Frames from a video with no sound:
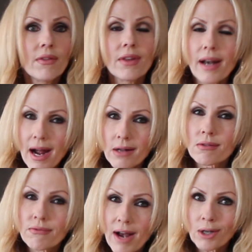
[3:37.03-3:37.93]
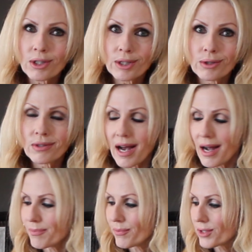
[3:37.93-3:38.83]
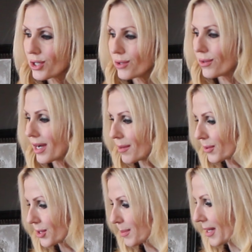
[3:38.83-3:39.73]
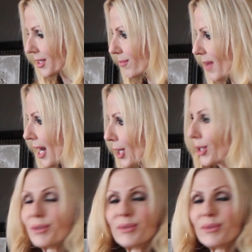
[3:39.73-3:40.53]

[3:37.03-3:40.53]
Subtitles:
that adds value to a prospective buyer.